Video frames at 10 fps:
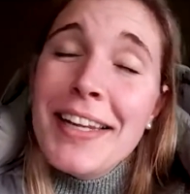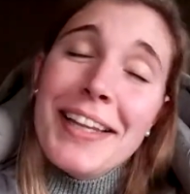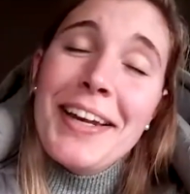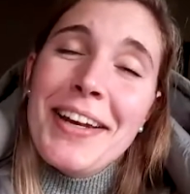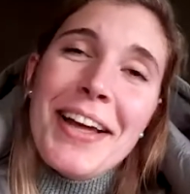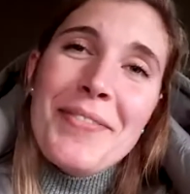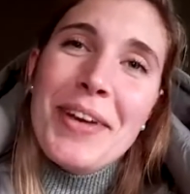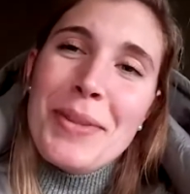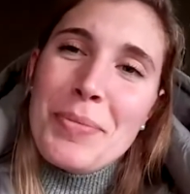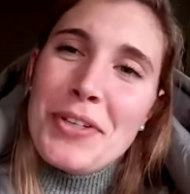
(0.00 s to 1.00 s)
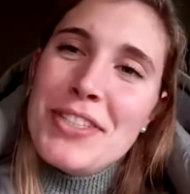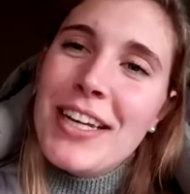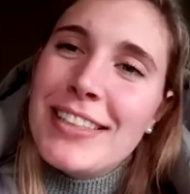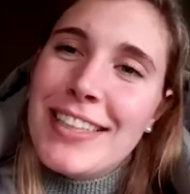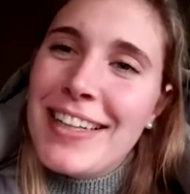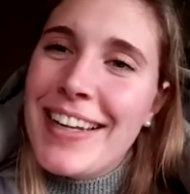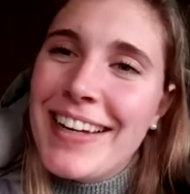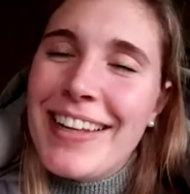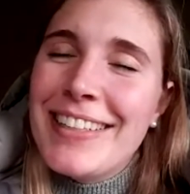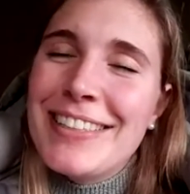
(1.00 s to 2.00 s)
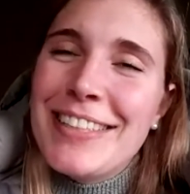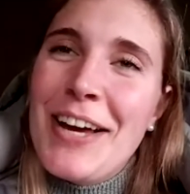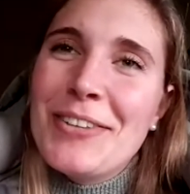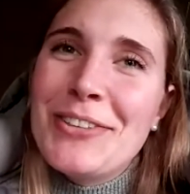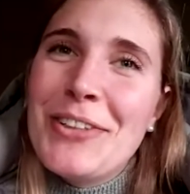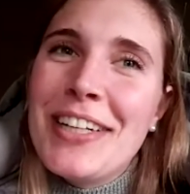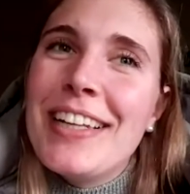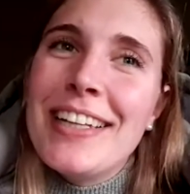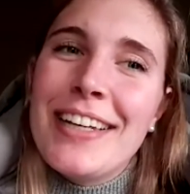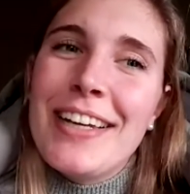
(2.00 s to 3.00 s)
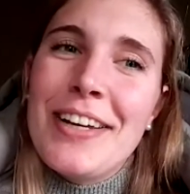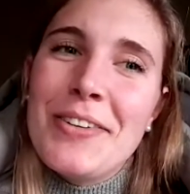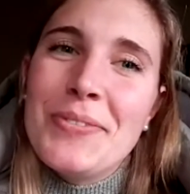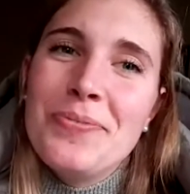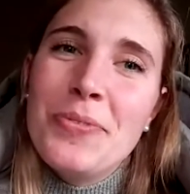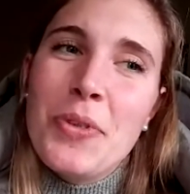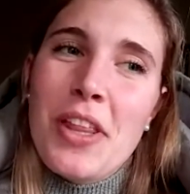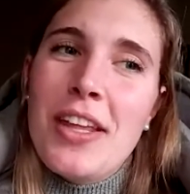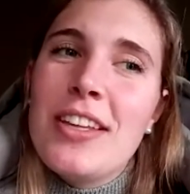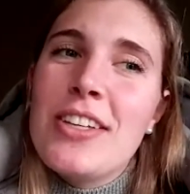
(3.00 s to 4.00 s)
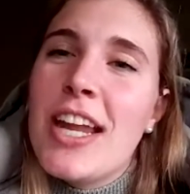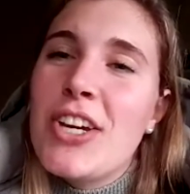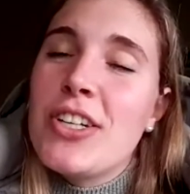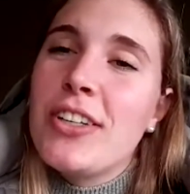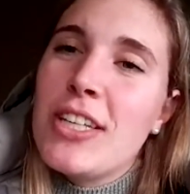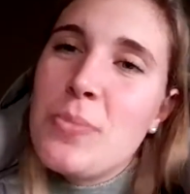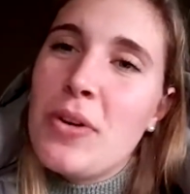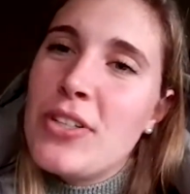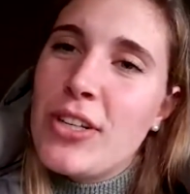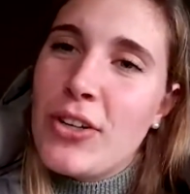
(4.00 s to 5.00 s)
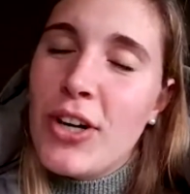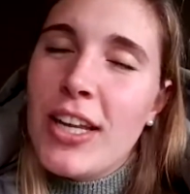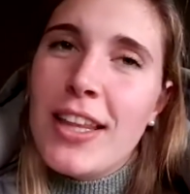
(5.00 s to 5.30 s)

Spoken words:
And then I made the Proteas. And then this is how it started, the international experience I got.